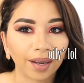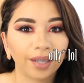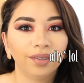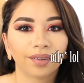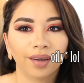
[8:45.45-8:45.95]

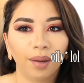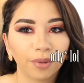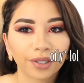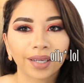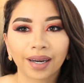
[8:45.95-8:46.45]
Like, I'm
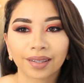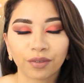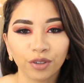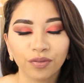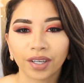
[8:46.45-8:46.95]
looking at it at the
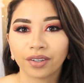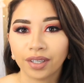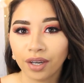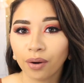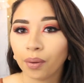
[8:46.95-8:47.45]
viewfinder,
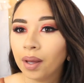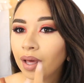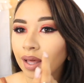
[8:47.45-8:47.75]
no,